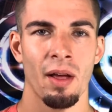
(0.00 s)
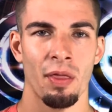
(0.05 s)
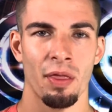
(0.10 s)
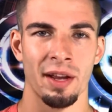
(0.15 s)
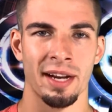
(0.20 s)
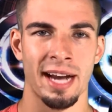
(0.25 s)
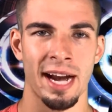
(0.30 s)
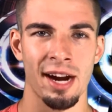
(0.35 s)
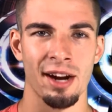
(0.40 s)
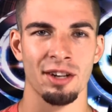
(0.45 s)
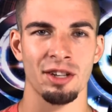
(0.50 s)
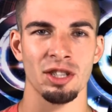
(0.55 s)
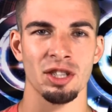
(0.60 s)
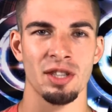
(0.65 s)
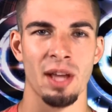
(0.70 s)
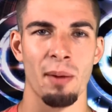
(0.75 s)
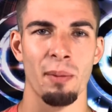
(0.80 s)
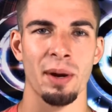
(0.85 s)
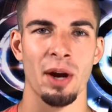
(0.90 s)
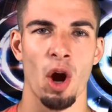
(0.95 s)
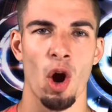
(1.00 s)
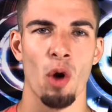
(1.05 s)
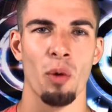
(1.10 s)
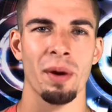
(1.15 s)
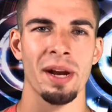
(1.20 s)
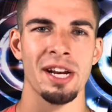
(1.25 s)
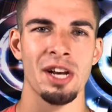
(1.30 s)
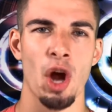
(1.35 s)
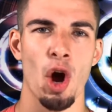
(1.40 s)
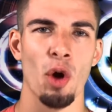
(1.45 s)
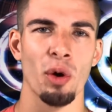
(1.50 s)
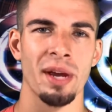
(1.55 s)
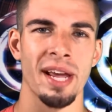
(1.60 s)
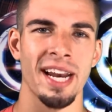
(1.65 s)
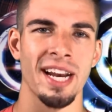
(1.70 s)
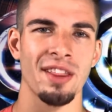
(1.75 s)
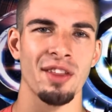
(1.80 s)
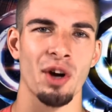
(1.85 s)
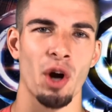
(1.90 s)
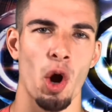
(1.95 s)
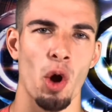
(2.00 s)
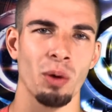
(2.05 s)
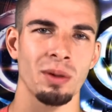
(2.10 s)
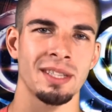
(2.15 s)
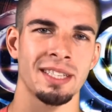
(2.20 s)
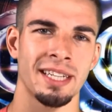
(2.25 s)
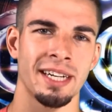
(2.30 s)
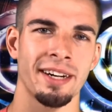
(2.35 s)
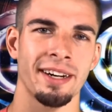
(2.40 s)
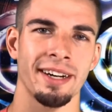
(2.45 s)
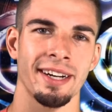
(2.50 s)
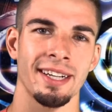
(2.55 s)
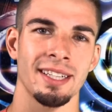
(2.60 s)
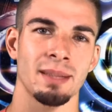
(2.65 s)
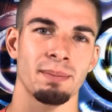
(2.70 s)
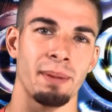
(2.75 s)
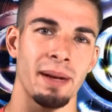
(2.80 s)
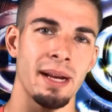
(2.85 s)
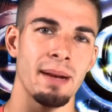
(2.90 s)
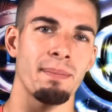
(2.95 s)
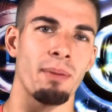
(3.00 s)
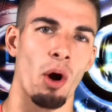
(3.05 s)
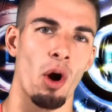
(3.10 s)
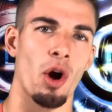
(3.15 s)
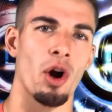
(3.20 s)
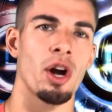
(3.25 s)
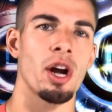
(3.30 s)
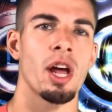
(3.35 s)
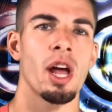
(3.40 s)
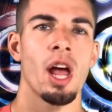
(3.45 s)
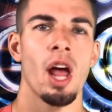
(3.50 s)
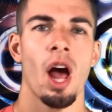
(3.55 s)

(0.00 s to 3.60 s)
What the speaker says: the characters that we already know getting their own series, being part